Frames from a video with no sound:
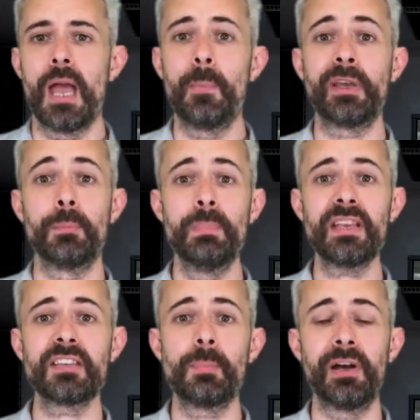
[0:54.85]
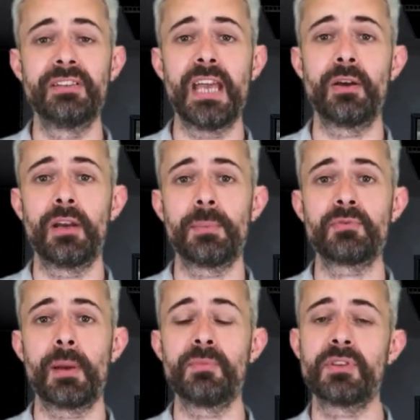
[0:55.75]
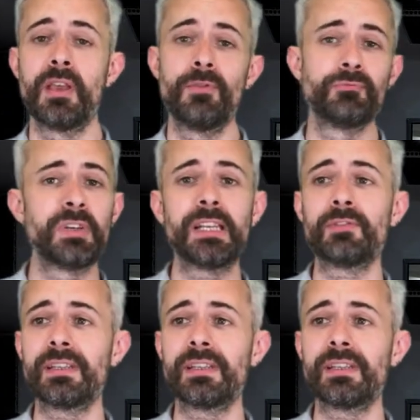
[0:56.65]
And we're going to mix up our down and up strums really,